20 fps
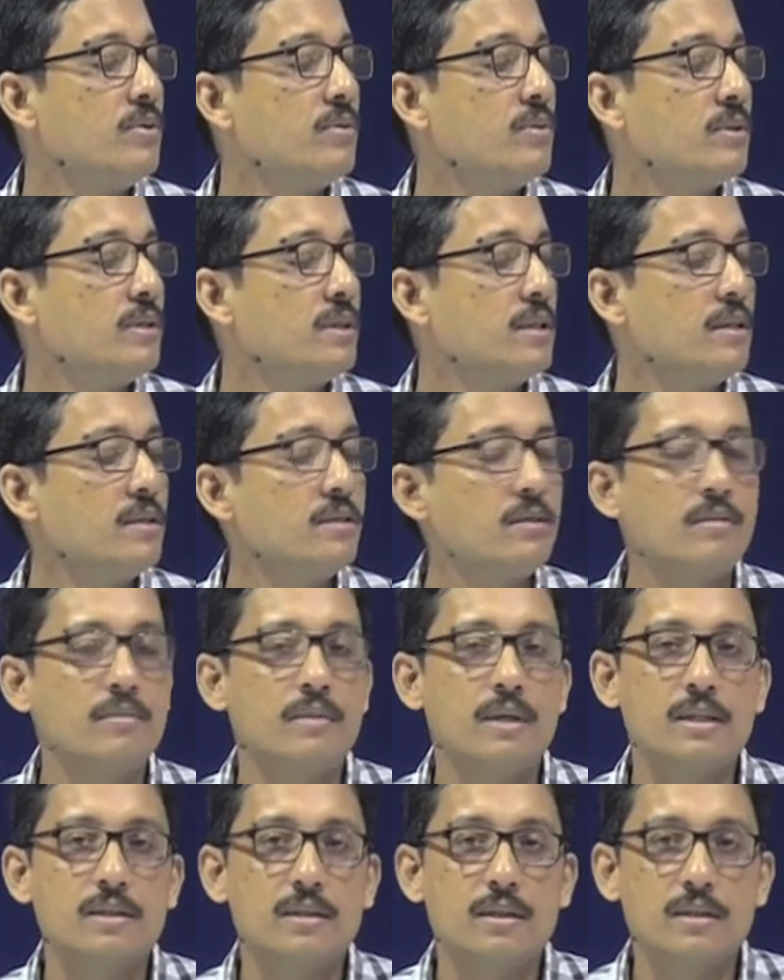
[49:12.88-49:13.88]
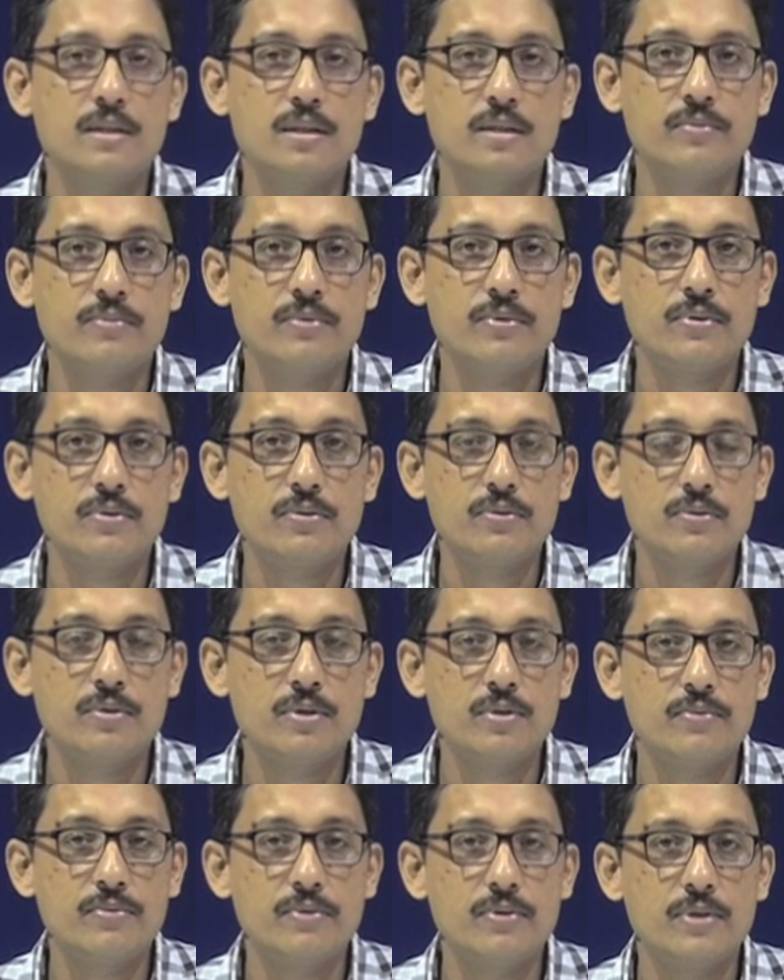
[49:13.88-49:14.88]
series of lectures, if
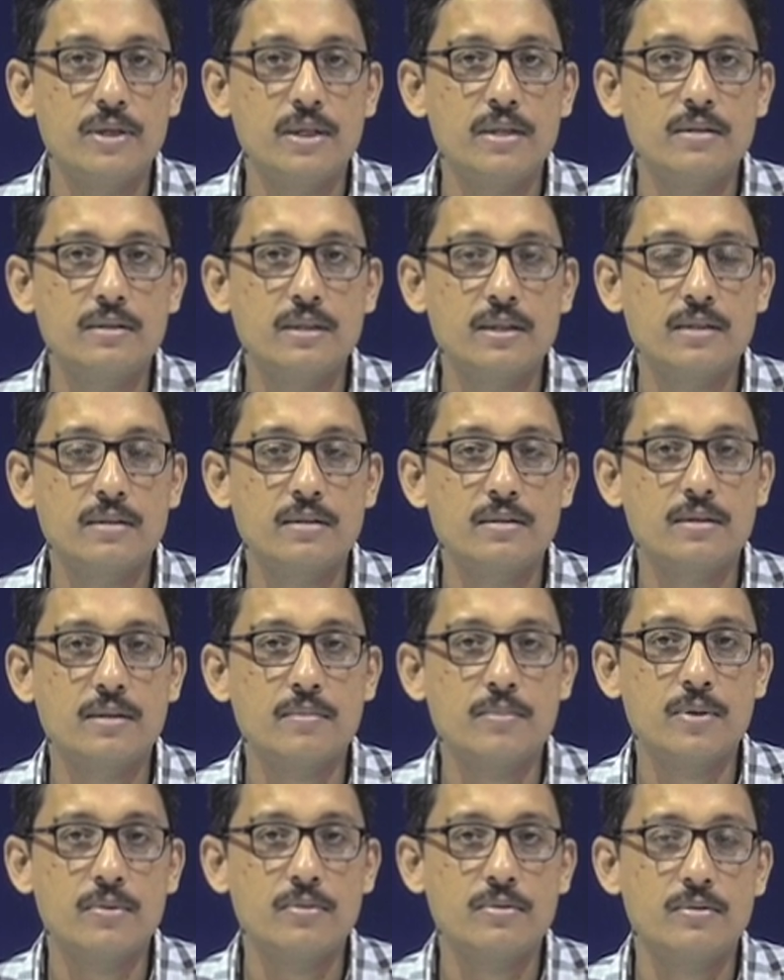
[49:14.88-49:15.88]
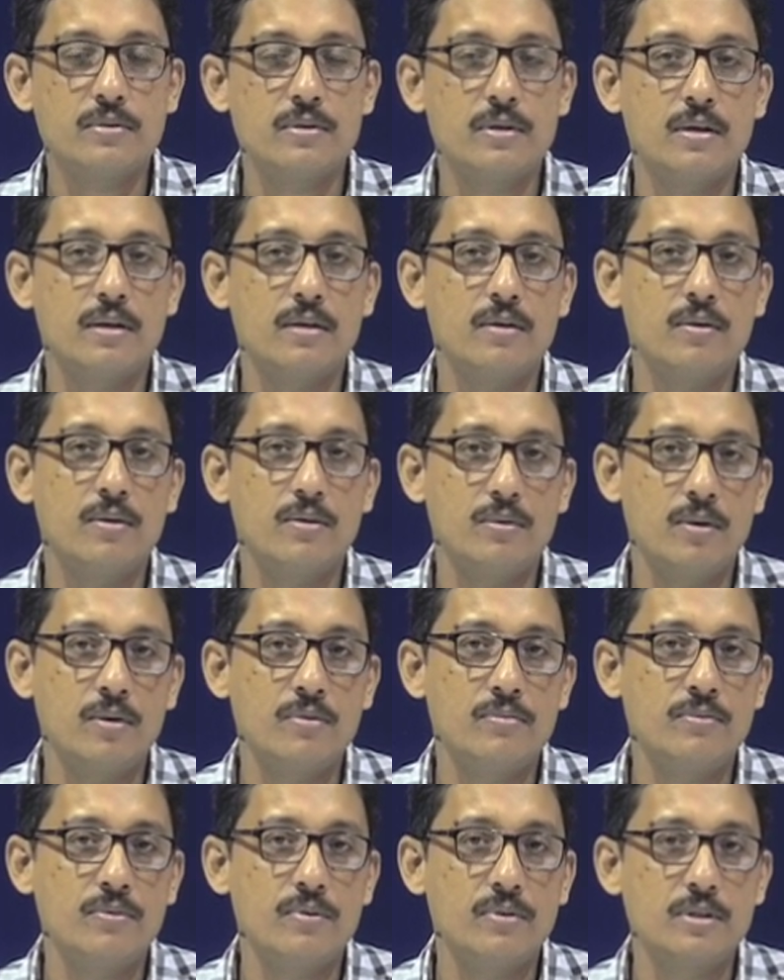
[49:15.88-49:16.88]
your interest about
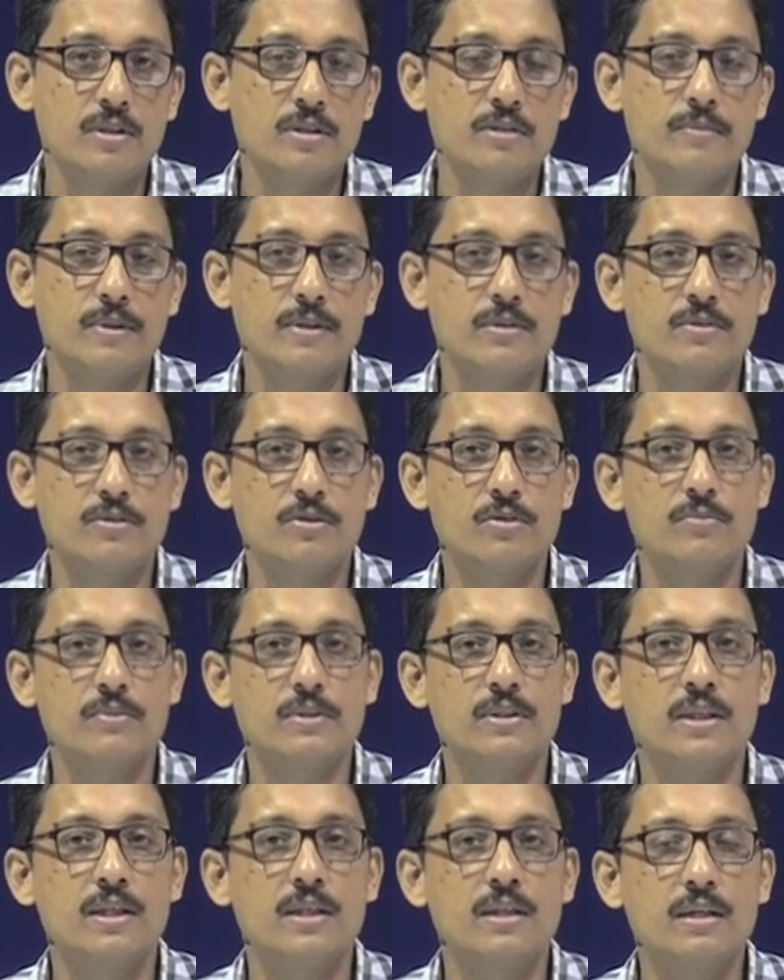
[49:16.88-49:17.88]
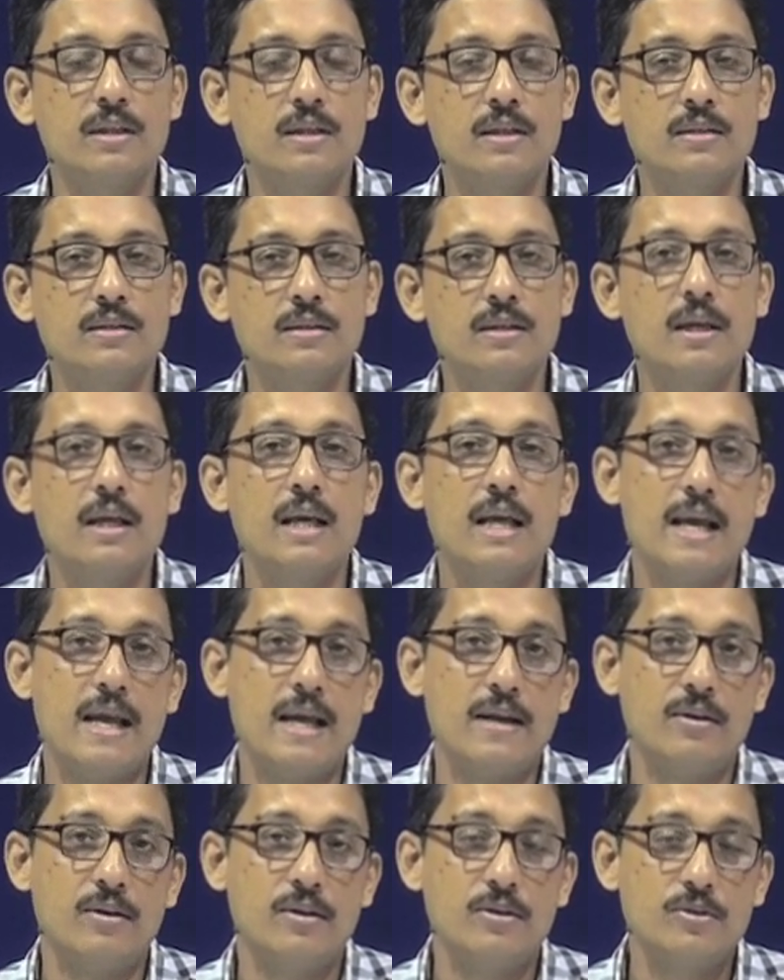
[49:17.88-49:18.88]
on fluorescence spectroscopy is increased,
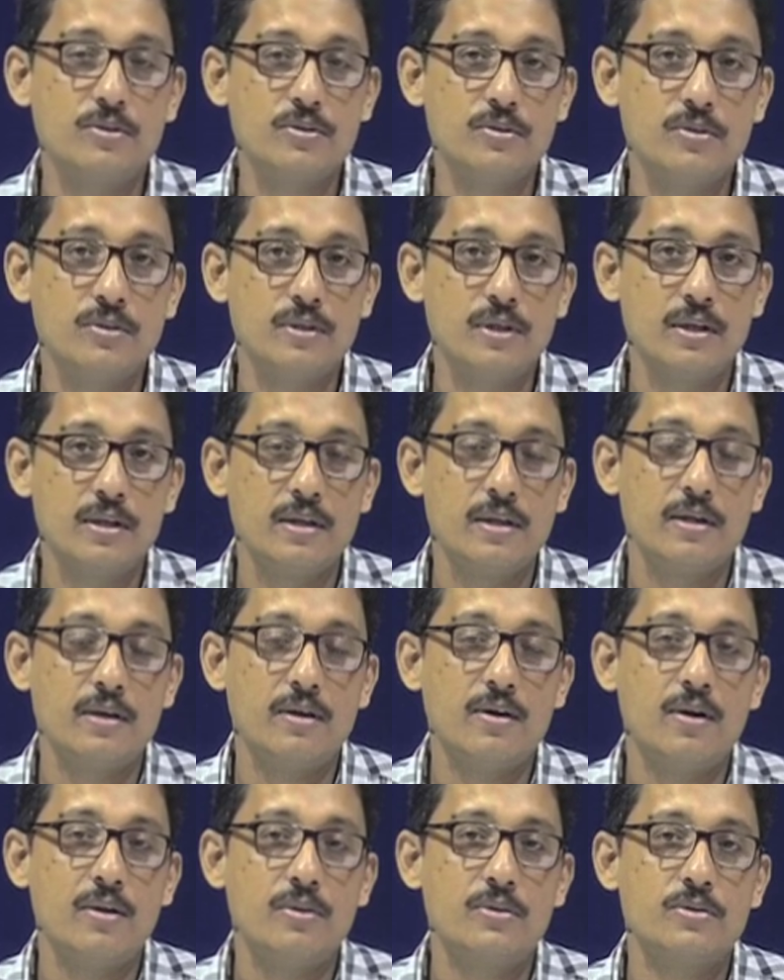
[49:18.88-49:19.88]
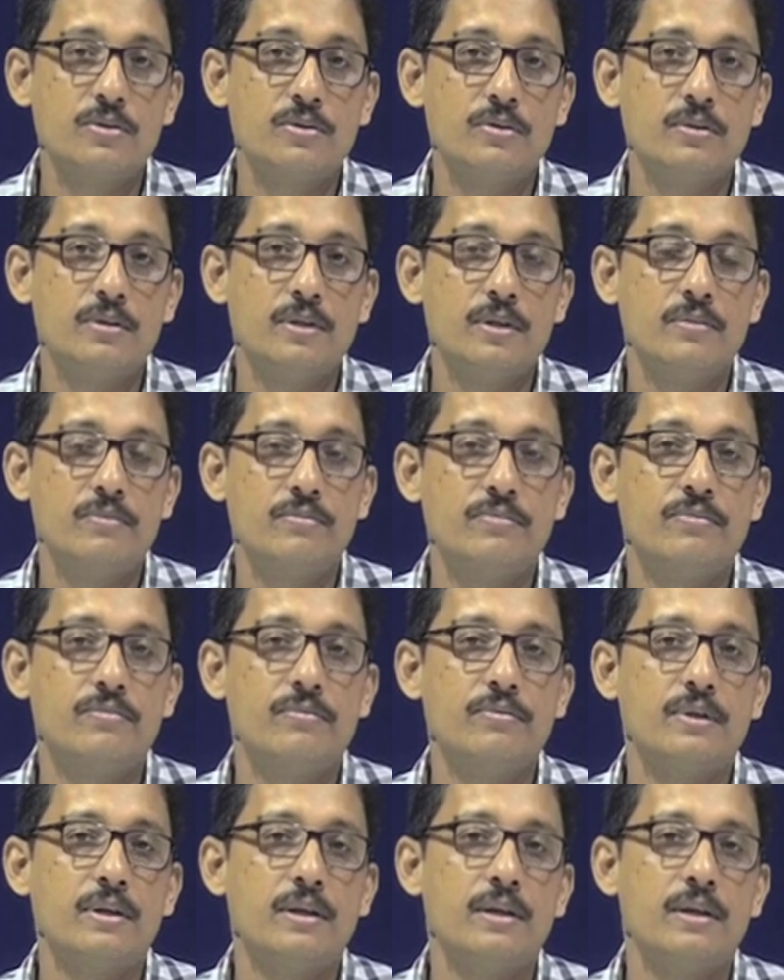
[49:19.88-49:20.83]
and also if